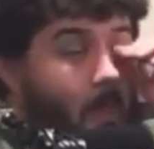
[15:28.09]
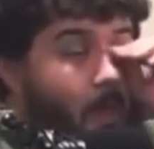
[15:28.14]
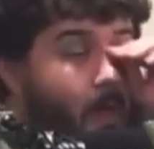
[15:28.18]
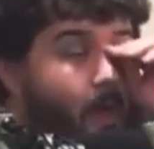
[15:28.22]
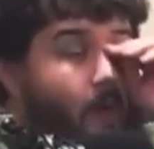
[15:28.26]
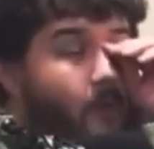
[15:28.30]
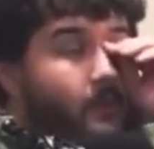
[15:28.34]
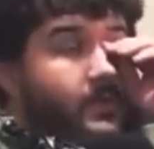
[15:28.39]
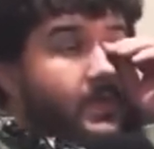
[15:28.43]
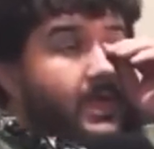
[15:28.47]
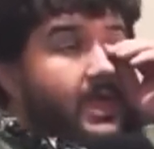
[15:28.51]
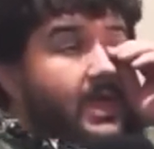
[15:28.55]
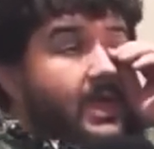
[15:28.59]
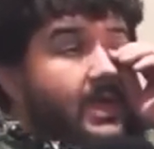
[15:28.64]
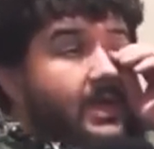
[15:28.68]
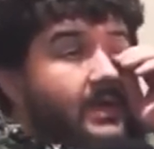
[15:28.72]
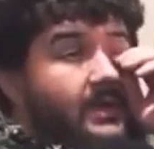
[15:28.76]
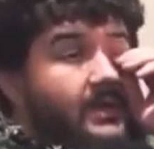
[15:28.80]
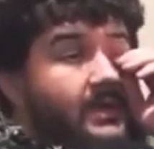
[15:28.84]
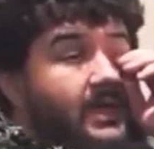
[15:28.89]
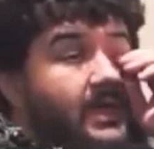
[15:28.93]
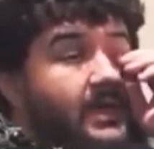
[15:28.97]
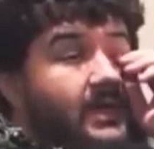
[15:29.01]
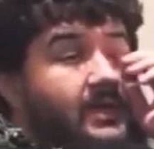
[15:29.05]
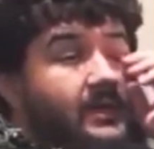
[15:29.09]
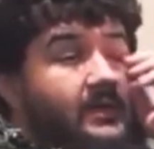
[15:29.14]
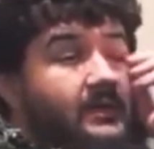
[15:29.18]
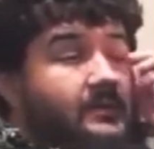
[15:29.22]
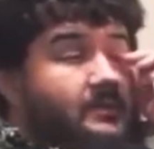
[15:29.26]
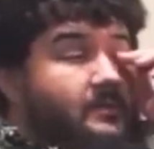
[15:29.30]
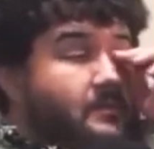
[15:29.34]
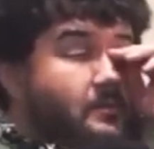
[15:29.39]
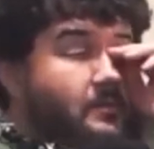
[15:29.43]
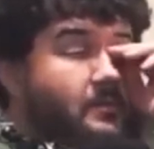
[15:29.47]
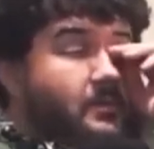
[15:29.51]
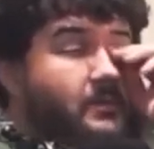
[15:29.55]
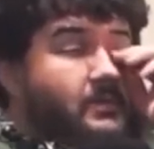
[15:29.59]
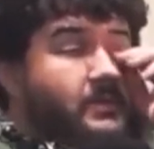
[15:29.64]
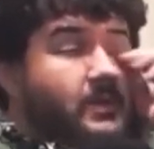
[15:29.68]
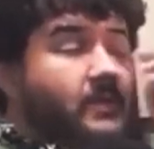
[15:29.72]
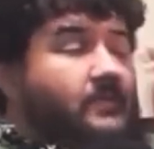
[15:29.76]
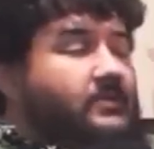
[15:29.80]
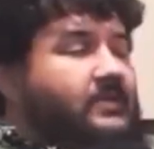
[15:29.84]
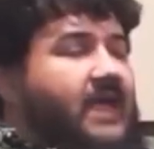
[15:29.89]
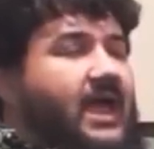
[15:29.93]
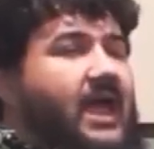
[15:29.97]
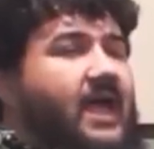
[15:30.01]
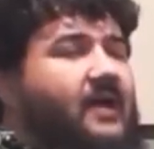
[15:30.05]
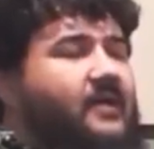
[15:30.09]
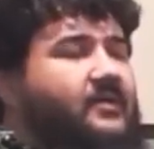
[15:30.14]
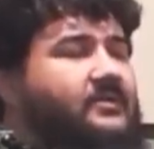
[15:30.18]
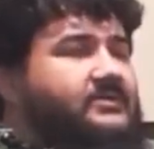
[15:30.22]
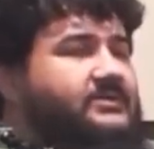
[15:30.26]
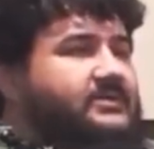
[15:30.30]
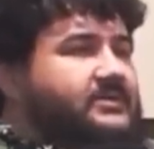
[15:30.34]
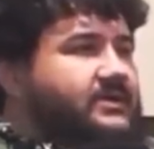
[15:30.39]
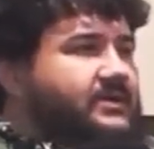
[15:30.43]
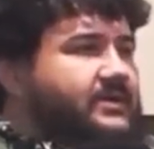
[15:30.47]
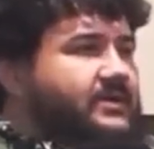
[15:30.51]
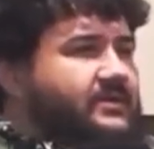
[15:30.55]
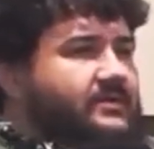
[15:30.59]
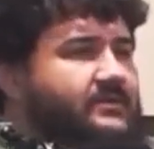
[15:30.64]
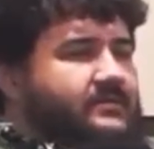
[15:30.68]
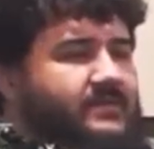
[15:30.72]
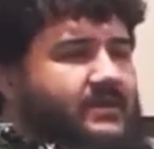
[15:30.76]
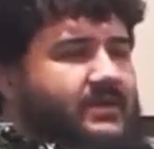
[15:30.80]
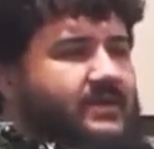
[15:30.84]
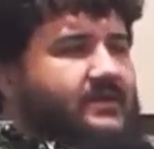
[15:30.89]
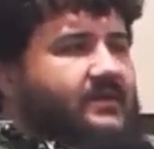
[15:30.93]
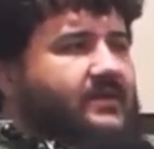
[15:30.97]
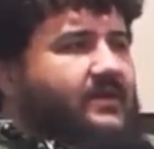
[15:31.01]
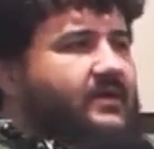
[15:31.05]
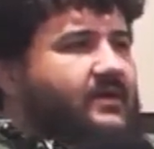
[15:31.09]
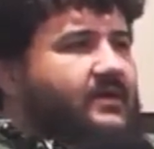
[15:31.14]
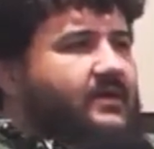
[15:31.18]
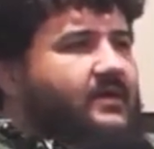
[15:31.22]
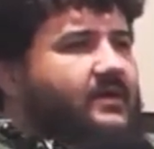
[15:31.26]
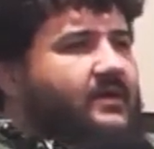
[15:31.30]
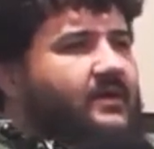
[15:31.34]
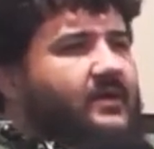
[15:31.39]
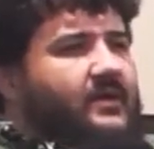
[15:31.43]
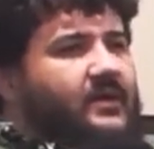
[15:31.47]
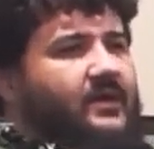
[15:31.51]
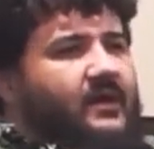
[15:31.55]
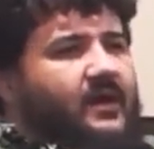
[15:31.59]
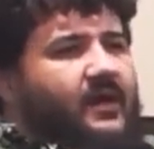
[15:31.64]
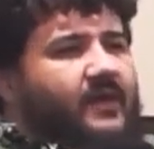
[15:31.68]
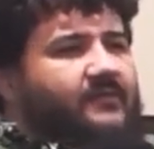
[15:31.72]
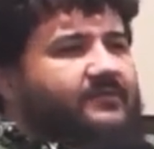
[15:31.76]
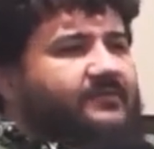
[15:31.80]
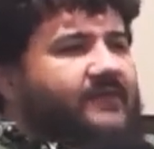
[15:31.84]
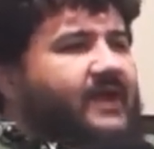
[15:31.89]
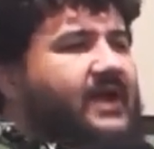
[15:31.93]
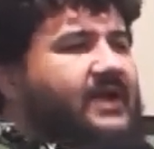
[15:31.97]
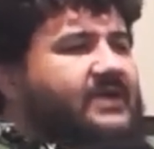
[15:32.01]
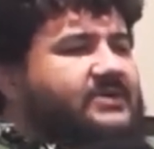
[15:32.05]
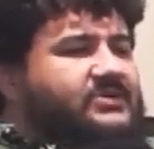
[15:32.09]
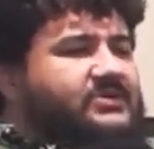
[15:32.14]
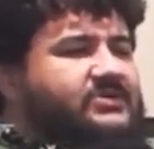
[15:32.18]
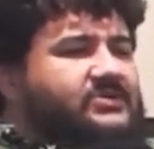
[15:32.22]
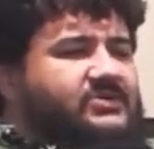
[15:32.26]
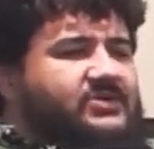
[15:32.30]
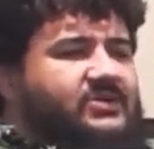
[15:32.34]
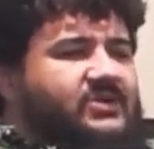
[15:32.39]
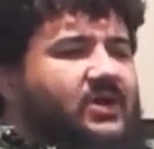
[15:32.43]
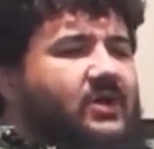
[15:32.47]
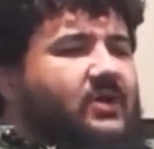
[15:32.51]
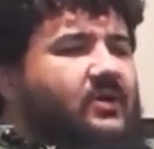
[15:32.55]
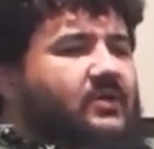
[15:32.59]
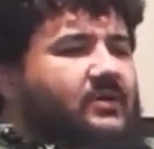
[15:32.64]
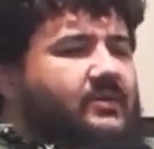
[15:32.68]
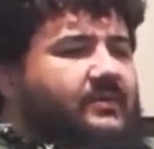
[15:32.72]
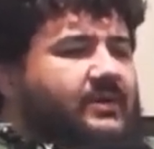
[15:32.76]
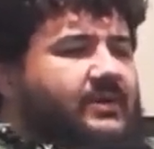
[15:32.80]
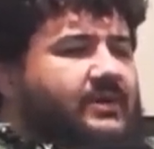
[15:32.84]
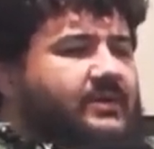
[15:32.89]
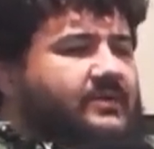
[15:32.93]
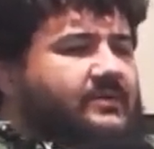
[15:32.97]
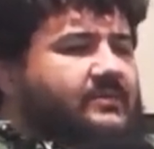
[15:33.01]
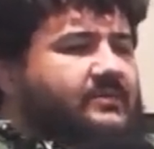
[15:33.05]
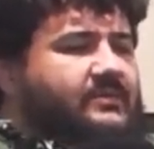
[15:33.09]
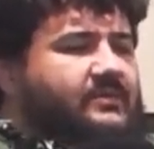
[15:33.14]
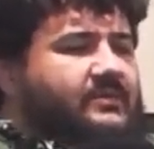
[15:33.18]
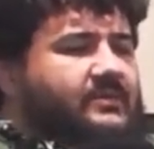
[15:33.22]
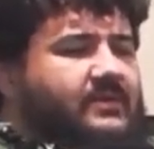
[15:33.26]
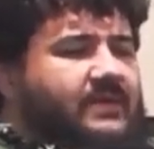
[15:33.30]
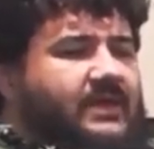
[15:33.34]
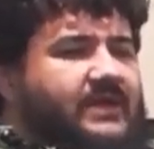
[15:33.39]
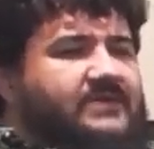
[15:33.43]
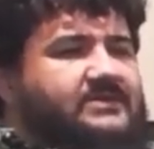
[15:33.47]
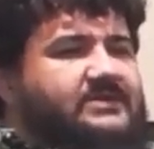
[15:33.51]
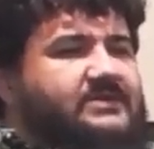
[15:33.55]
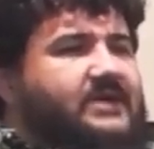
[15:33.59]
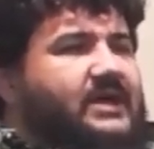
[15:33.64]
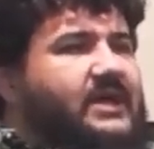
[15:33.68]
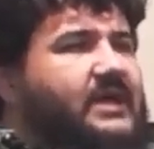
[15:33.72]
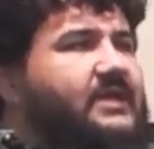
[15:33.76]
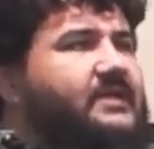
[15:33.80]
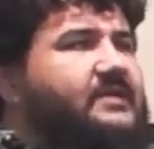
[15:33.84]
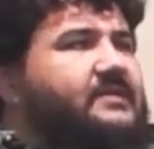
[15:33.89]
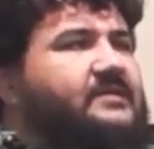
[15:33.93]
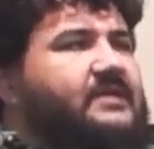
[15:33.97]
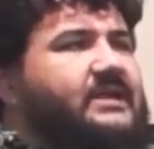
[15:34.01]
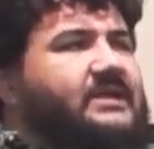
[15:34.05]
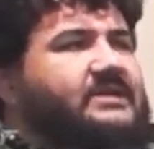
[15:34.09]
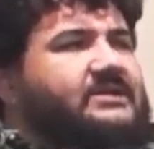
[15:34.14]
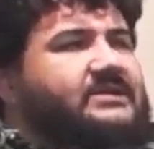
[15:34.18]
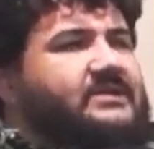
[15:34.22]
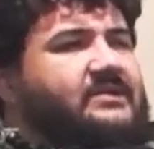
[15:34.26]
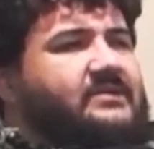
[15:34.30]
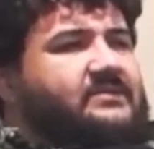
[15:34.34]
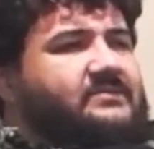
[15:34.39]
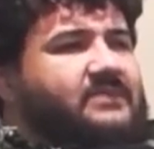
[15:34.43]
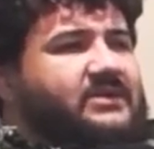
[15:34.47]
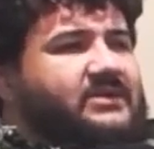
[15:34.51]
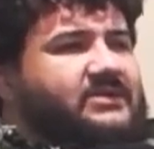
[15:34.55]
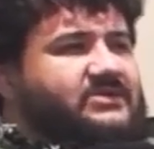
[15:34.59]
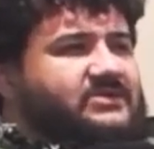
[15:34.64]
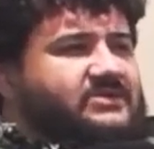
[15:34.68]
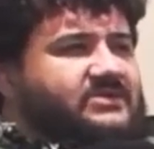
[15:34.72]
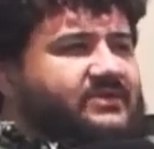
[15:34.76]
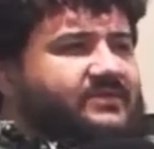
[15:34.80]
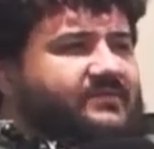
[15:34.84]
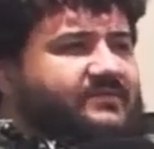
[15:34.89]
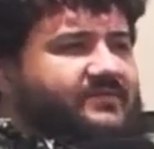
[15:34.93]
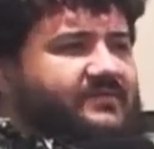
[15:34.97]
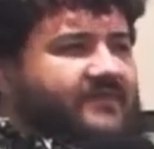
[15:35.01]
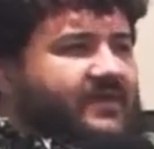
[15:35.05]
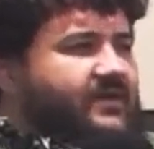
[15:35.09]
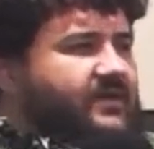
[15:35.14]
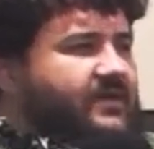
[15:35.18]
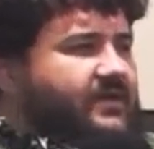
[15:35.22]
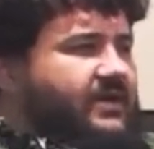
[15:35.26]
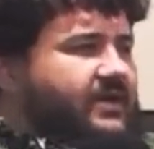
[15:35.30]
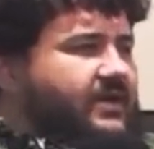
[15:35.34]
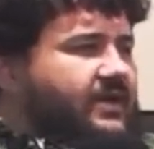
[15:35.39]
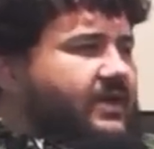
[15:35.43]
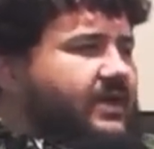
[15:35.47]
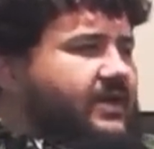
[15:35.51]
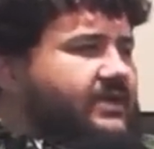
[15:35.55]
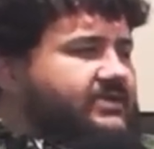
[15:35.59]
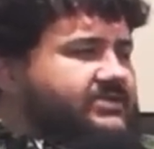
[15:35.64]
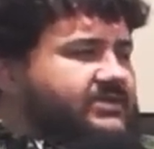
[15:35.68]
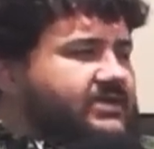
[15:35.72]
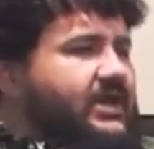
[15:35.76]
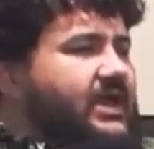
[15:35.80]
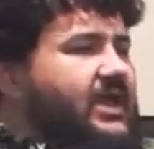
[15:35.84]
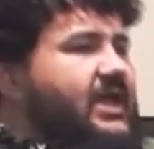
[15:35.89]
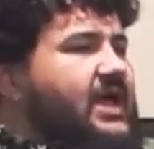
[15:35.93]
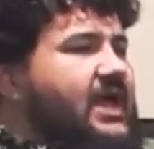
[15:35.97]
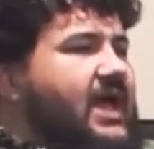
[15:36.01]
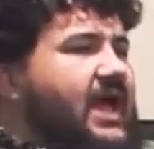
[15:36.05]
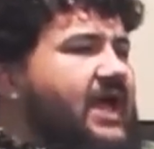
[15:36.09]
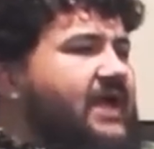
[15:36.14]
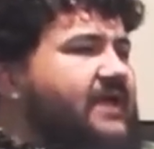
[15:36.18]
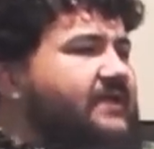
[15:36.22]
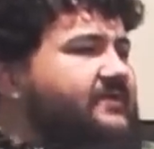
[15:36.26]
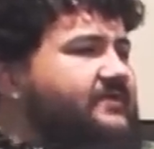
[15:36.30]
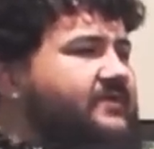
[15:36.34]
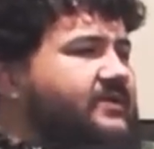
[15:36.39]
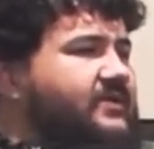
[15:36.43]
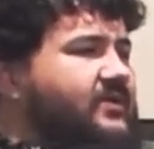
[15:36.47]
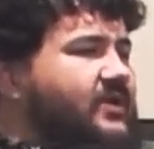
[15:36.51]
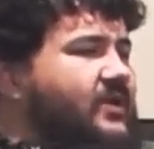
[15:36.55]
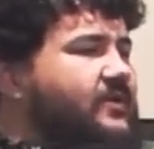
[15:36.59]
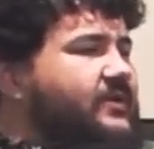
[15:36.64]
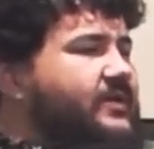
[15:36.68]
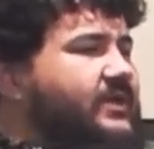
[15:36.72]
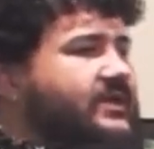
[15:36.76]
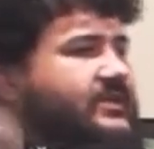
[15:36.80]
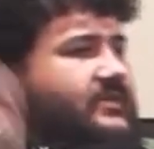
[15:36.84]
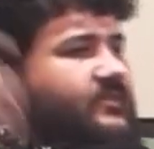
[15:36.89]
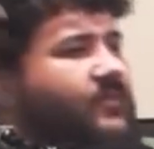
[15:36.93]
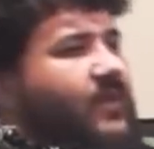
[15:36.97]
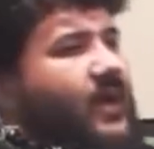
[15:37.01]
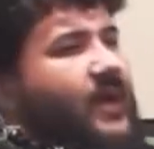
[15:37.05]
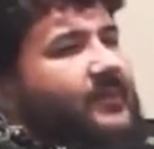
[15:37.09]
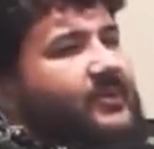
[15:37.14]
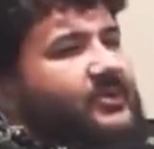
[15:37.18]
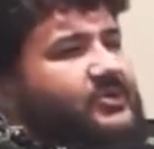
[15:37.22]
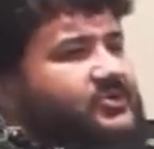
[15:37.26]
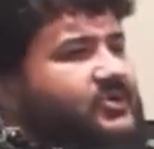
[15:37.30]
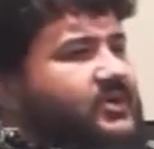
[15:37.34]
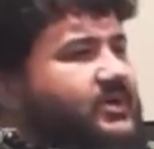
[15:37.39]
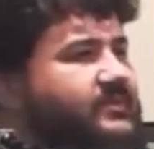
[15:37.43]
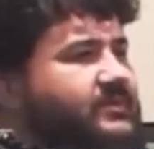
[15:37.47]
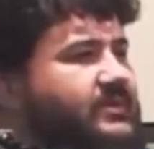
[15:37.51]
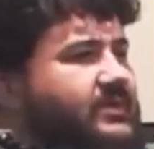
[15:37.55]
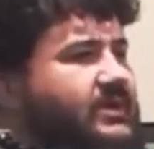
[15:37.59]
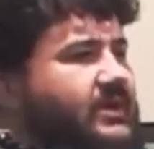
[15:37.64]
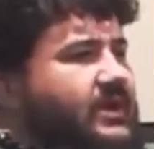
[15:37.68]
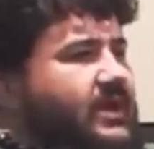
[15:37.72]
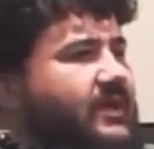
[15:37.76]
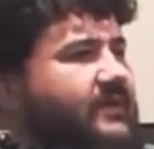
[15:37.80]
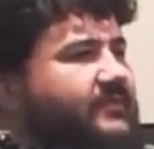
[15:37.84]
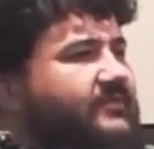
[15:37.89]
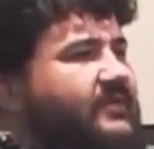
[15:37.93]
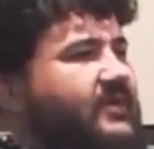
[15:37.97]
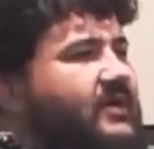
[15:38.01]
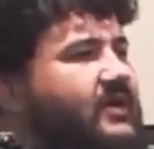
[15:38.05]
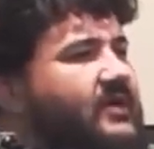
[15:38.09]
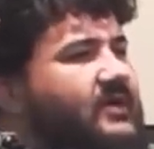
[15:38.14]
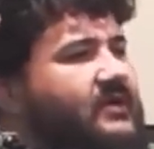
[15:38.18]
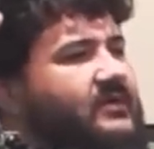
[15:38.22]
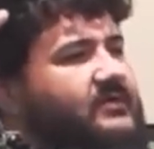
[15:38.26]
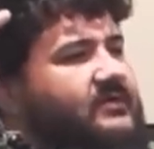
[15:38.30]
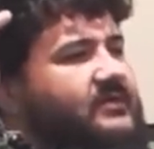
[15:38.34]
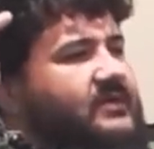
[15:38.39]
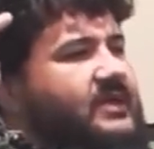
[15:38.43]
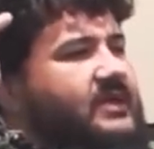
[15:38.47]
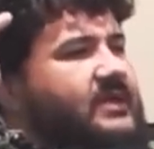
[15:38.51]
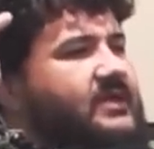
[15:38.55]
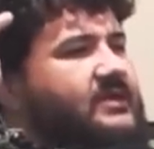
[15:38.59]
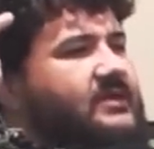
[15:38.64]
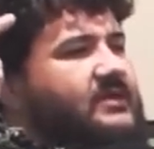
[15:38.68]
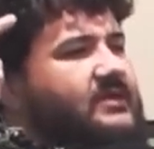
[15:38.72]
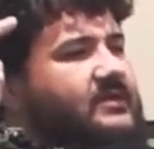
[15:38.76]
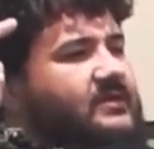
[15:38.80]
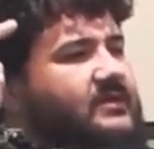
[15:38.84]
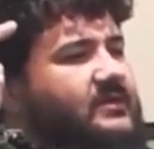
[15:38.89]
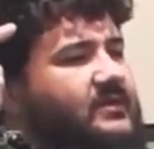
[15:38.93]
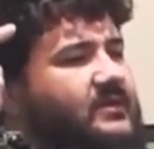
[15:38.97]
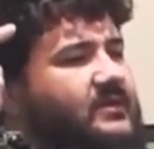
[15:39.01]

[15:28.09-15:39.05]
Oh yeah. Well, no doubt. I mean, a fractured skull. I mean, that's a severe concussion, and if you don't get the proper treatment enough, then